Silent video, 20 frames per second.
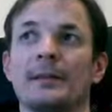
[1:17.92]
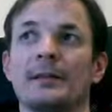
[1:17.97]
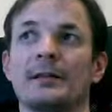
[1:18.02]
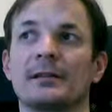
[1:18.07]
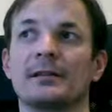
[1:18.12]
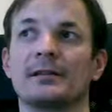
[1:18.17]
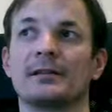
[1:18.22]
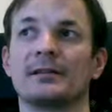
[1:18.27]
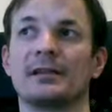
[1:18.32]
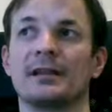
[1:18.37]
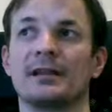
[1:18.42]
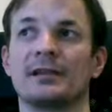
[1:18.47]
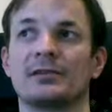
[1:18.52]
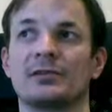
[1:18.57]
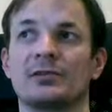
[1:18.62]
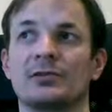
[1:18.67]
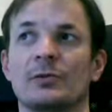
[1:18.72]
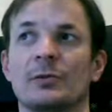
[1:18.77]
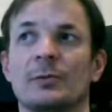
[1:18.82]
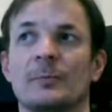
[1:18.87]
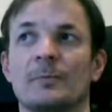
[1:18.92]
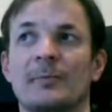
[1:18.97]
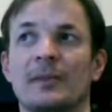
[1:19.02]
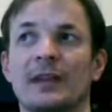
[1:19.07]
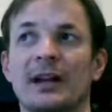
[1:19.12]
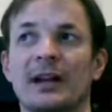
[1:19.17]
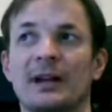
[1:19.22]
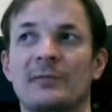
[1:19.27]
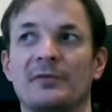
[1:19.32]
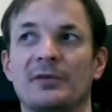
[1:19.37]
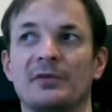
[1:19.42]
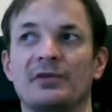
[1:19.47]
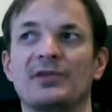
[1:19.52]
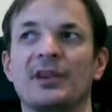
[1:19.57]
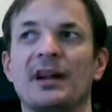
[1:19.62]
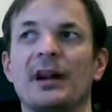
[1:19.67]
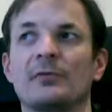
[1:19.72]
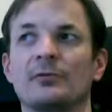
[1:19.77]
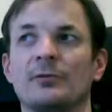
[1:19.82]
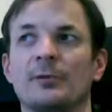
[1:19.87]
says the average
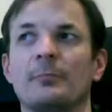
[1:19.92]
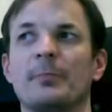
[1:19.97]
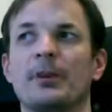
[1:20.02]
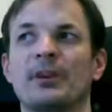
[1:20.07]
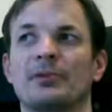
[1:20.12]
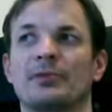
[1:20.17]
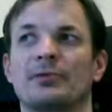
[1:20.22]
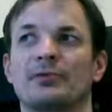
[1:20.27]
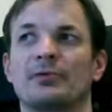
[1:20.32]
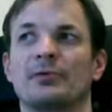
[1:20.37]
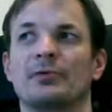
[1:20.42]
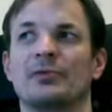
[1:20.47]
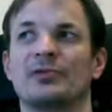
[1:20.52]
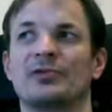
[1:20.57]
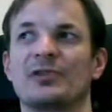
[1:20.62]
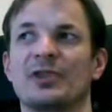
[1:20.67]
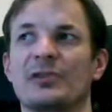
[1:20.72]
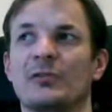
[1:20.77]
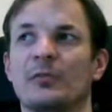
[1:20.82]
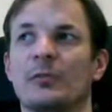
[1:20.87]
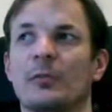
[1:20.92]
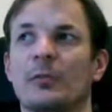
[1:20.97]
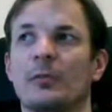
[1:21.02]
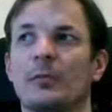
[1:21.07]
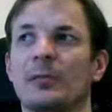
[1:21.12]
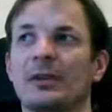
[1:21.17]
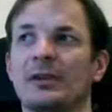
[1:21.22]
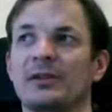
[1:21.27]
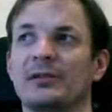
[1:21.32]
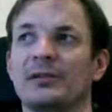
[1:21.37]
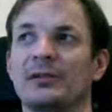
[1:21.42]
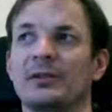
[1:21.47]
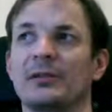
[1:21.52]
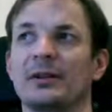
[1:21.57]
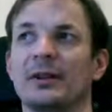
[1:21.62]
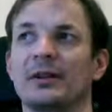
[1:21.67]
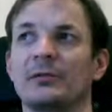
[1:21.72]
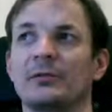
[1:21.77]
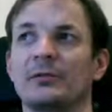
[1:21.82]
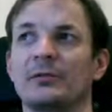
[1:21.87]
out opinions or the general opinion
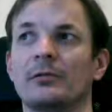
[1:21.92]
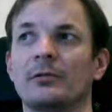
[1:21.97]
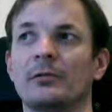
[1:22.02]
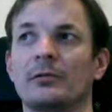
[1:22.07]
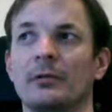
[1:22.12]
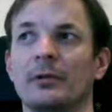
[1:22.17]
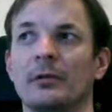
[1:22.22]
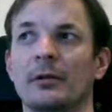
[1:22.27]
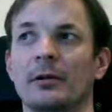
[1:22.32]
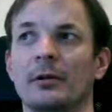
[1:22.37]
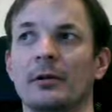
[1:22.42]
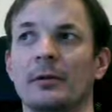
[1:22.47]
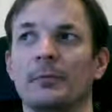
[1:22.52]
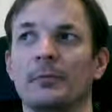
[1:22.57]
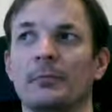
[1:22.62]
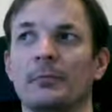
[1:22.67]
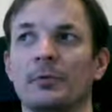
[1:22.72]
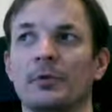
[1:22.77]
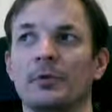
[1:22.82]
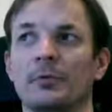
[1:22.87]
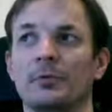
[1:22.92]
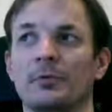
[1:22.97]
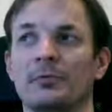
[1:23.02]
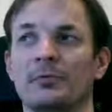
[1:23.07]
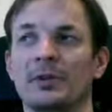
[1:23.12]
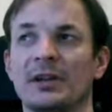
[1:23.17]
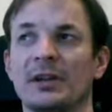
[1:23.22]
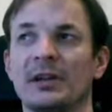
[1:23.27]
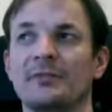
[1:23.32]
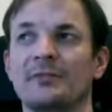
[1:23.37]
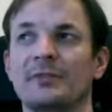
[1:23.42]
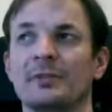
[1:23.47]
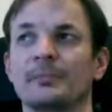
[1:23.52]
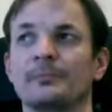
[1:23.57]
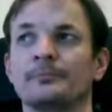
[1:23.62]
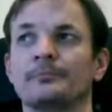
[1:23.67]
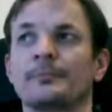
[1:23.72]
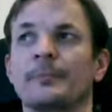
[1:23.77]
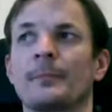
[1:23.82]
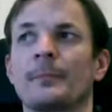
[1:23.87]
about human behavior.
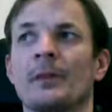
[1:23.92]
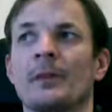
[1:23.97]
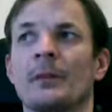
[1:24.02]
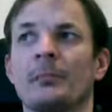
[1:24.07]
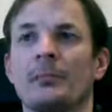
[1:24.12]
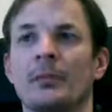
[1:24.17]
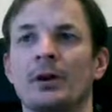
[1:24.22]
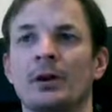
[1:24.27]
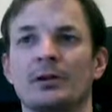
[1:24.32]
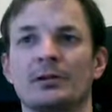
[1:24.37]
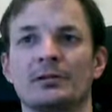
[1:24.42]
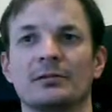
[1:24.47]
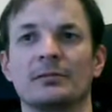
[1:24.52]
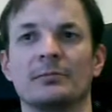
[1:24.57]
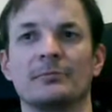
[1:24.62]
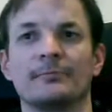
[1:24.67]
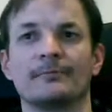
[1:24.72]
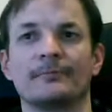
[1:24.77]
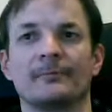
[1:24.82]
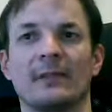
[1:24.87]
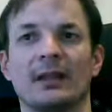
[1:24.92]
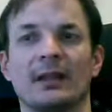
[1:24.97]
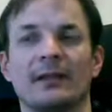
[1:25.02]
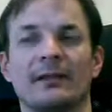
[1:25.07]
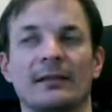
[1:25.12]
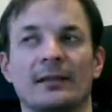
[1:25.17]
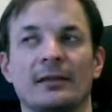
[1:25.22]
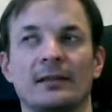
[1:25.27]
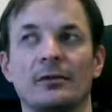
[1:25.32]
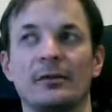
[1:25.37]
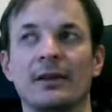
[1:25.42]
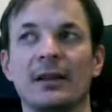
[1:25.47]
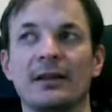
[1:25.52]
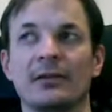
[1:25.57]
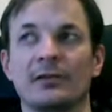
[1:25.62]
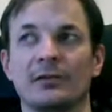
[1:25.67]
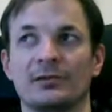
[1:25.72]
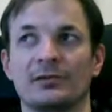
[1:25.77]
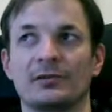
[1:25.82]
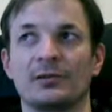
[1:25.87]
But I think you
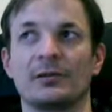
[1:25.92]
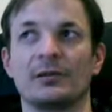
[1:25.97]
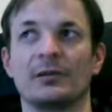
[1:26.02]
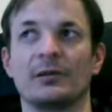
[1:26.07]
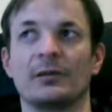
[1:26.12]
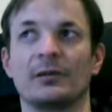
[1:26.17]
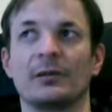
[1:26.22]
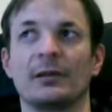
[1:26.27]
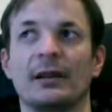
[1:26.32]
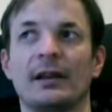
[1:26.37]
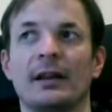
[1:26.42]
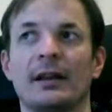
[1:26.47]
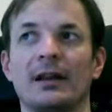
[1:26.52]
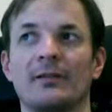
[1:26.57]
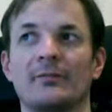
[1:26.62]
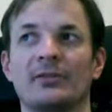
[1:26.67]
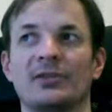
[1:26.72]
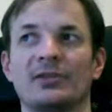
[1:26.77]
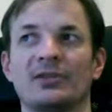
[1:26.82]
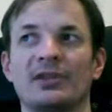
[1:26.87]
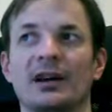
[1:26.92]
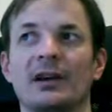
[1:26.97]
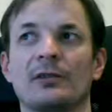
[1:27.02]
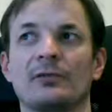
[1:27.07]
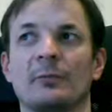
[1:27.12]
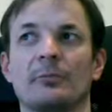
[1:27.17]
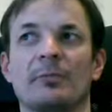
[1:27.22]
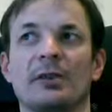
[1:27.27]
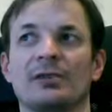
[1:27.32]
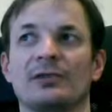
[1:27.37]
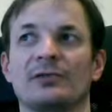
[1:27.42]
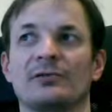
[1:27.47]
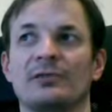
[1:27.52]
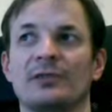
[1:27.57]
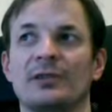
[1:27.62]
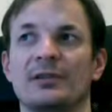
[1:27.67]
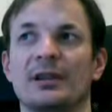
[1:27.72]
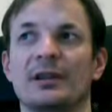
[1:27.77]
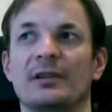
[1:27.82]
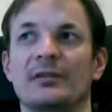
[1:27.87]
cannot average out opinions.
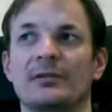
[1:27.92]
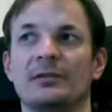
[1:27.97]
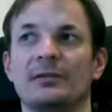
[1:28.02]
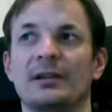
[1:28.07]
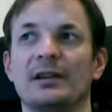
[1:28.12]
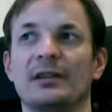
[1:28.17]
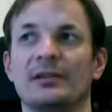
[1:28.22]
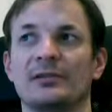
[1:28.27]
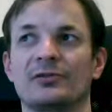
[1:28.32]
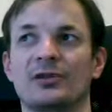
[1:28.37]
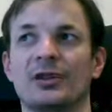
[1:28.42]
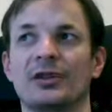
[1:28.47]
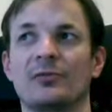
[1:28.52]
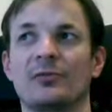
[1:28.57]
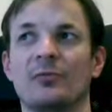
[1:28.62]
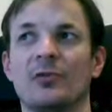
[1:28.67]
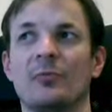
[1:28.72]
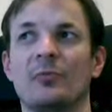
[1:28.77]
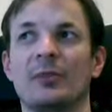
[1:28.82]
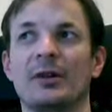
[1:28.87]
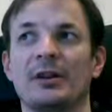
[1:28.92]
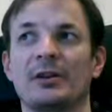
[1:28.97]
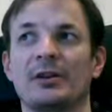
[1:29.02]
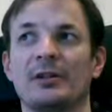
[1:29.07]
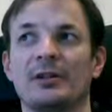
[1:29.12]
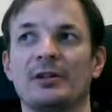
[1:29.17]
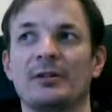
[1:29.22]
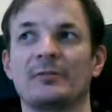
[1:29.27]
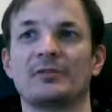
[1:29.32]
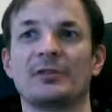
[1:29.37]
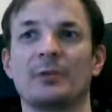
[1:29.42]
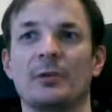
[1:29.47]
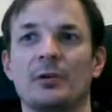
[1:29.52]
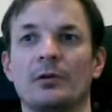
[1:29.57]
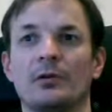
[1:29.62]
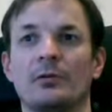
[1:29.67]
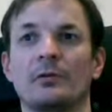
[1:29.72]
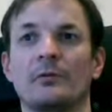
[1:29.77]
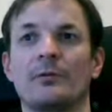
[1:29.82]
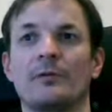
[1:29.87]
You cannot take a general opinion. If
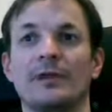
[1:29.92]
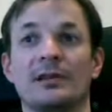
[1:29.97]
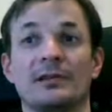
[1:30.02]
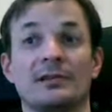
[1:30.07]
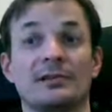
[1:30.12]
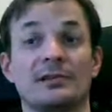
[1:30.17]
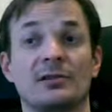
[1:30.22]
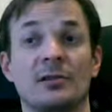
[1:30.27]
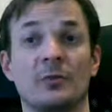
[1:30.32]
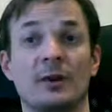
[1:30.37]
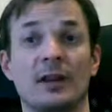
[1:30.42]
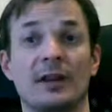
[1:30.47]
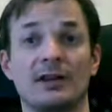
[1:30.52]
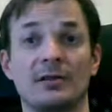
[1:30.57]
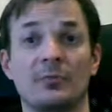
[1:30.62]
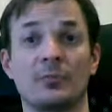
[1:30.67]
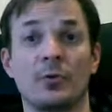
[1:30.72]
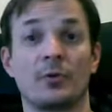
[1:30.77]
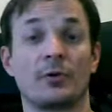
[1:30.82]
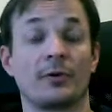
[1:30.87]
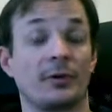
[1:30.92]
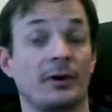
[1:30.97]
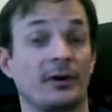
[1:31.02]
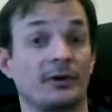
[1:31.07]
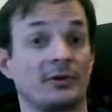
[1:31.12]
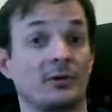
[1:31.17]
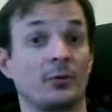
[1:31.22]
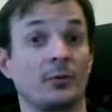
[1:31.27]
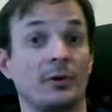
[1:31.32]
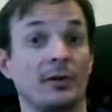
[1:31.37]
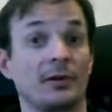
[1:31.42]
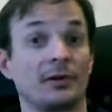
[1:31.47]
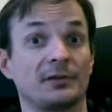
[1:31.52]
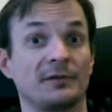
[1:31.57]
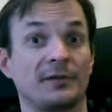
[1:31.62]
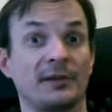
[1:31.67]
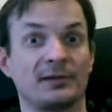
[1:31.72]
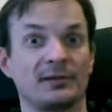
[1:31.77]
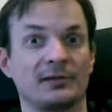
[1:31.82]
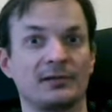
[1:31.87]
someone thinks it's okay to murder and someone else
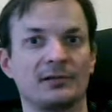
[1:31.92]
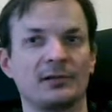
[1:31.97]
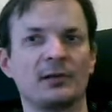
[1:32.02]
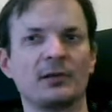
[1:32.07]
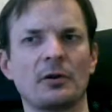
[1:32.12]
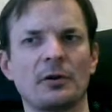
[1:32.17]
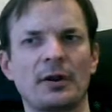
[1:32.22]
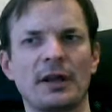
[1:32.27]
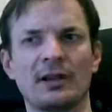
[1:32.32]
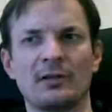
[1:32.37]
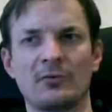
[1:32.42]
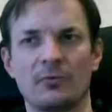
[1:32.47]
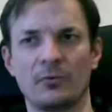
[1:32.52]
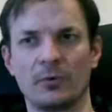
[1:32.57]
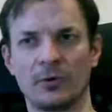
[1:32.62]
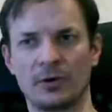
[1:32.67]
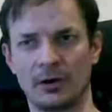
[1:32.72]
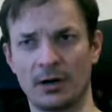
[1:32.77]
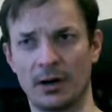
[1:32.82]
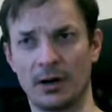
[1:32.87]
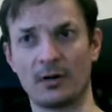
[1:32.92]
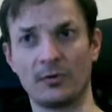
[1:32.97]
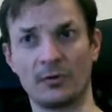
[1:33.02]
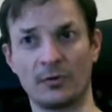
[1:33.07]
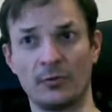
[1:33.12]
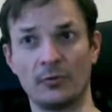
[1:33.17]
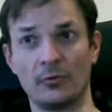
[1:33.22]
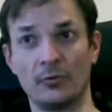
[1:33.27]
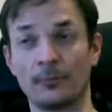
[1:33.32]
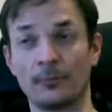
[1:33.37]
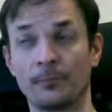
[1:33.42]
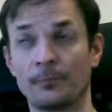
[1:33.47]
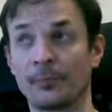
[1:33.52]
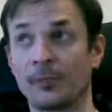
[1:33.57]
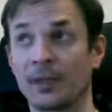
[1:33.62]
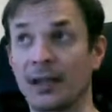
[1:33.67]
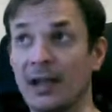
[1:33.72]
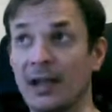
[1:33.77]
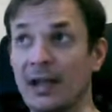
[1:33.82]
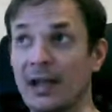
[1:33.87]
thinks it's not okay to murder, how do you
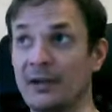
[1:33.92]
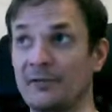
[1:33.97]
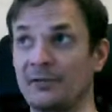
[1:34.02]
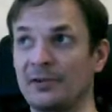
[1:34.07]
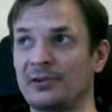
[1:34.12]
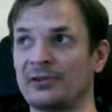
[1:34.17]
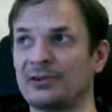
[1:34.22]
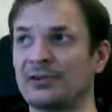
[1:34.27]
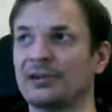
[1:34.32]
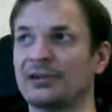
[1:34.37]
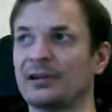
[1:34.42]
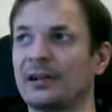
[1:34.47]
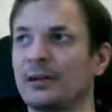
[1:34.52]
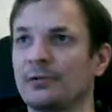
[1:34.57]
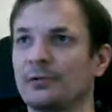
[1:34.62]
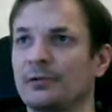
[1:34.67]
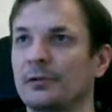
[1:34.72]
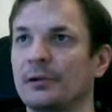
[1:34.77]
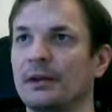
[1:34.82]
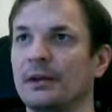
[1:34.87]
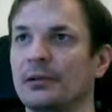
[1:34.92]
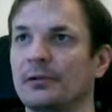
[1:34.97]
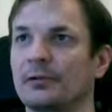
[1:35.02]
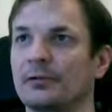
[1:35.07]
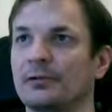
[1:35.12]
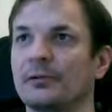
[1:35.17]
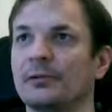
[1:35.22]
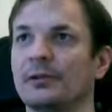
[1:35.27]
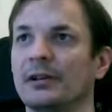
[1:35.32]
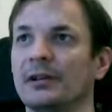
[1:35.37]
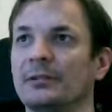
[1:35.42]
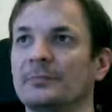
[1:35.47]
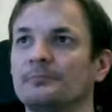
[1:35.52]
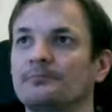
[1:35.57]
average this out? You cannot do that.